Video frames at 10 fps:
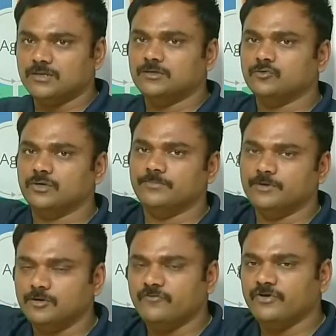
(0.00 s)
and do a
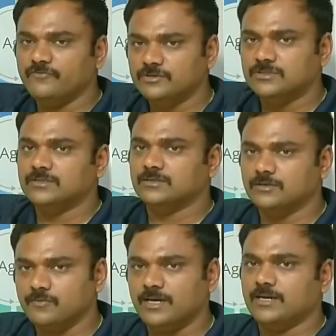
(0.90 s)
bit of everything
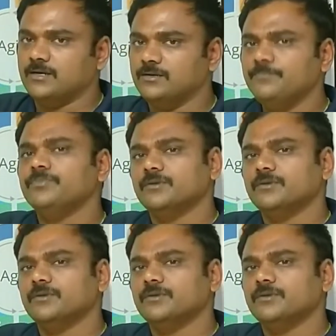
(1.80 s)
required.